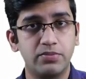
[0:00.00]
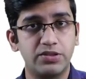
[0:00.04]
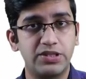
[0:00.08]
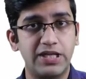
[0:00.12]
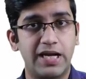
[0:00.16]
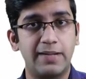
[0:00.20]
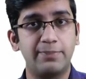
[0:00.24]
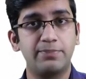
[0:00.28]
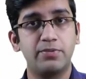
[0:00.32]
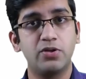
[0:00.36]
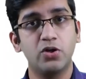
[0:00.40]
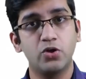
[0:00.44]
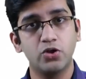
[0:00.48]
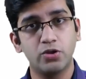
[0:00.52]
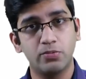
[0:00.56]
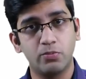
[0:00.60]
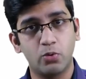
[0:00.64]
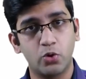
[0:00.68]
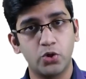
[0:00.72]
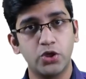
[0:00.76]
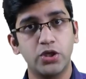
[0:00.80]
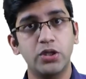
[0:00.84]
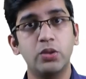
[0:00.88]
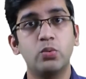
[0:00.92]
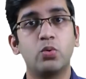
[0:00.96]
chapter or the
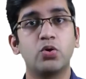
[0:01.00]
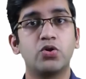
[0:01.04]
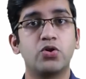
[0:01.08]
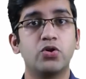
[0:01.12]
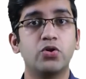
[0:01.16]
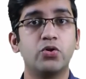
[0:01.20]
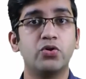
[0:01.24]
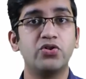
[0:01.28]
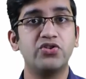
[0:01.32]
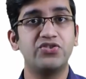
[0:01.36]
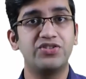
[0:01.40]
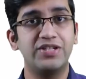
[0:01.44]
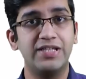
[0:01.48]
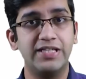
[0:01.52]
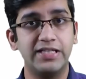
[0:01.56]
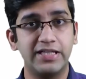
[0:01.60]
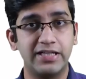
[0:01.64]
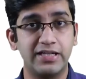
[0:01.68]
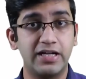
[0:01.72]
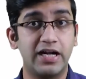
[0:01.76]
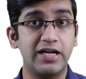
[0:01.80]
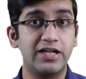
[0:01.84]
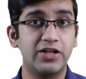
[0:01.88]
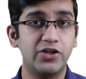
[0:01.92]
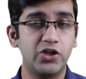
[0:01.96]
module, what you're going to see
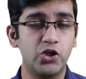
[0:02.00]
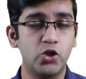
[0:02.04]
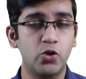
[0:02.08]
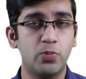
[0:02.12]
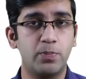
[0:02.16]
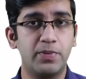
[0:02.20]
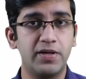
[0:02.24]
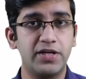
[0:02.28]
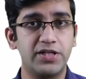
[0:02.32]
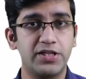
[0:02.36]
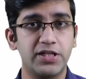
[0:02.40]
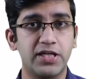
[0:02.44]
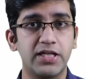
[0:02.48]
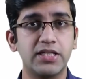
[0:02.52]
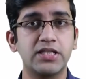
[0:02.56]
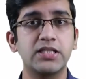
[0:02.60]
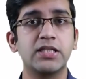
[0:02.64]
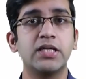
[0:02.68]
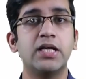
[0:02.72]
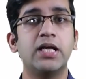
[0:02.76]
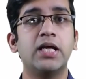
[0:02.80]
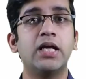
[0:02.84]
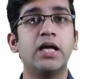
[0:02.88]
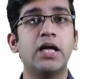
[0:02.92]
under neoplasias,